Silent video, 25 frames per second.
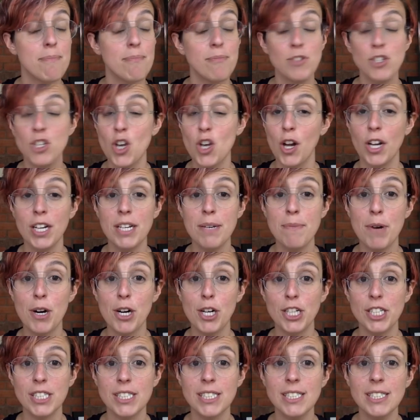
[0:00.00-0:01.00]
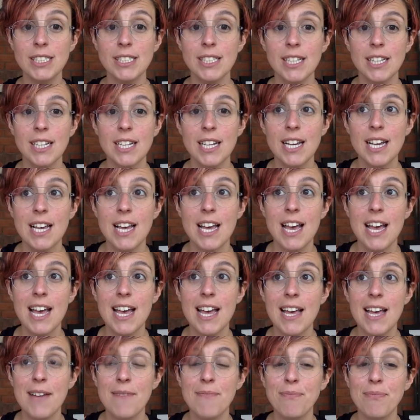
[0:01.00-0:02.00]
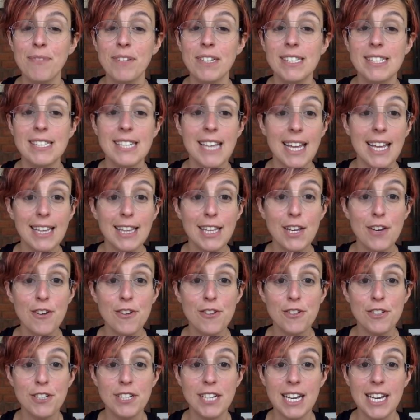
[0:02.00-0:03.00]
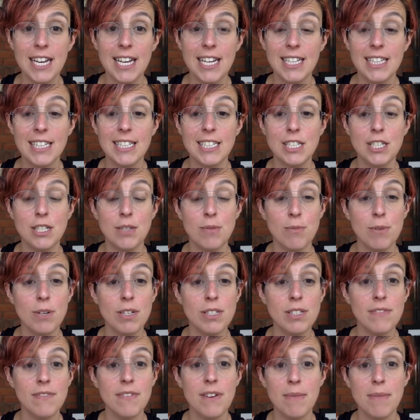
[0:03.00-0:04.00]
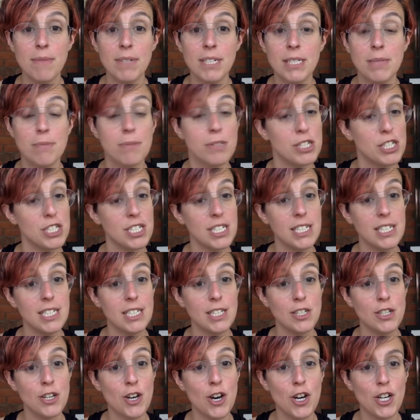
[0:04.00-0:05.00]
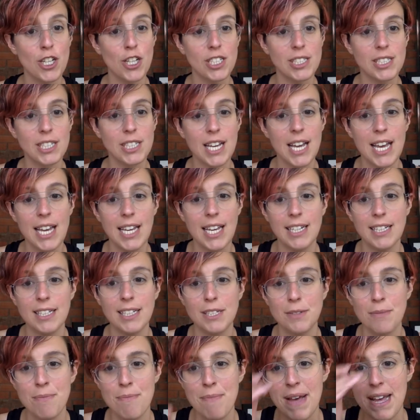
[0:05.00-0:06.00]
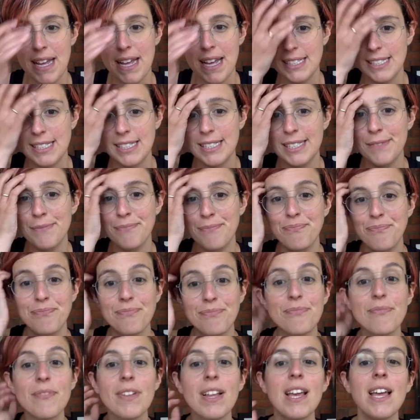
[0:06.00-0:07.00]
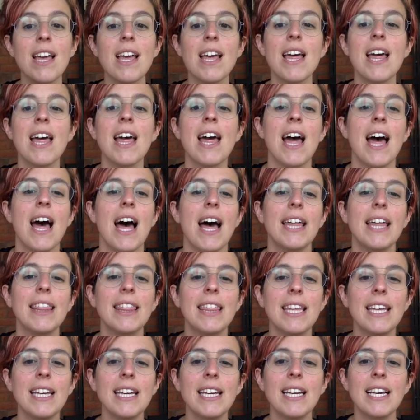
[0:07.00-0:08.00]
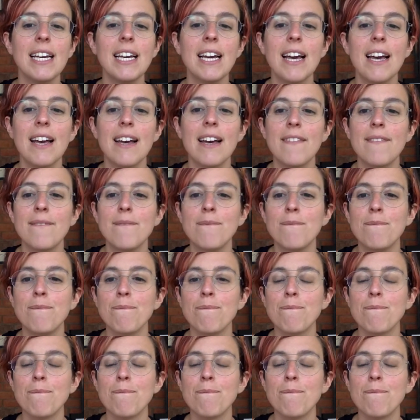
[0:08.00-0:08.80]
Dolly Parton, um, said the other day that she was a feminist, but she did not hate men's I think um,